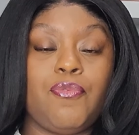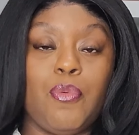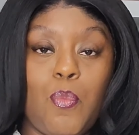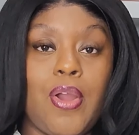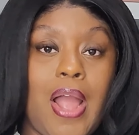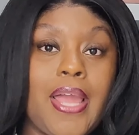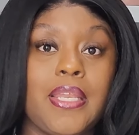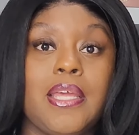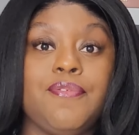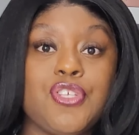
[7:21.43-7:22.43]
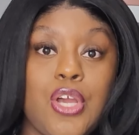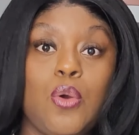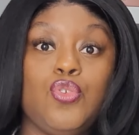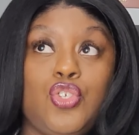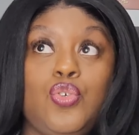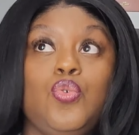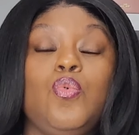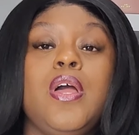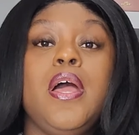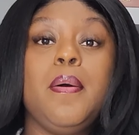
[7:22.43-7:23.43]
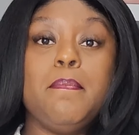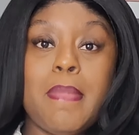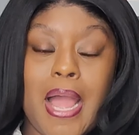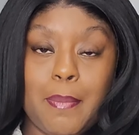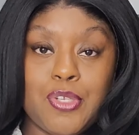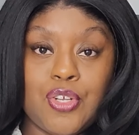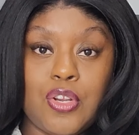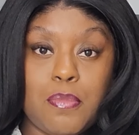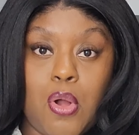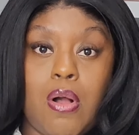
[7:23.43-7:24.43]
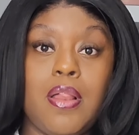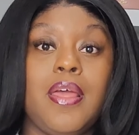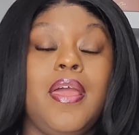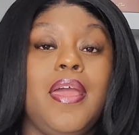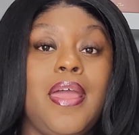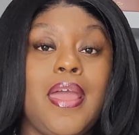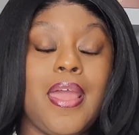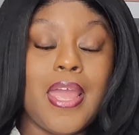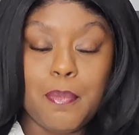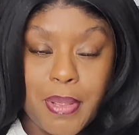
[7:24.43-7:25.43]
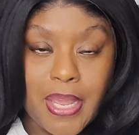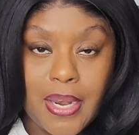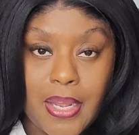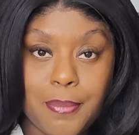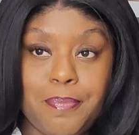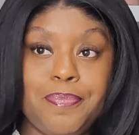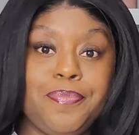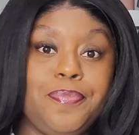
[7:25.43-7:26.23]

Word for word: from where I live to go to my particular mall and pick it up.